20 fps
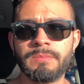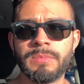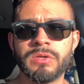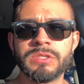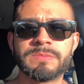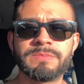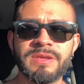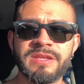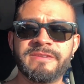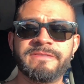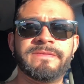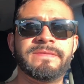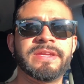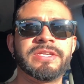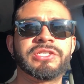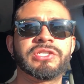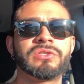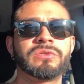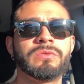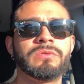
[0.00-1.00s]
most
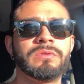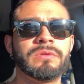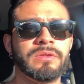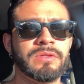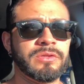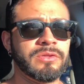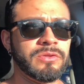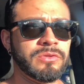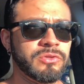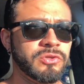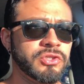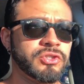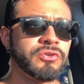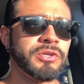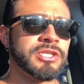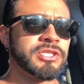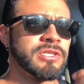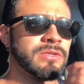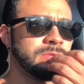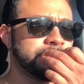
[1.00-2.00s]
beneficial
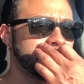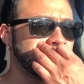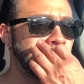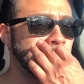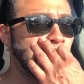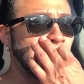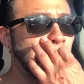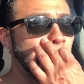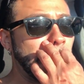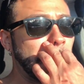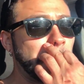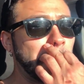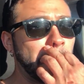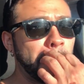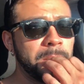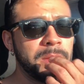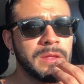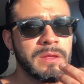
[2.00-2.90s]
nutritional supplement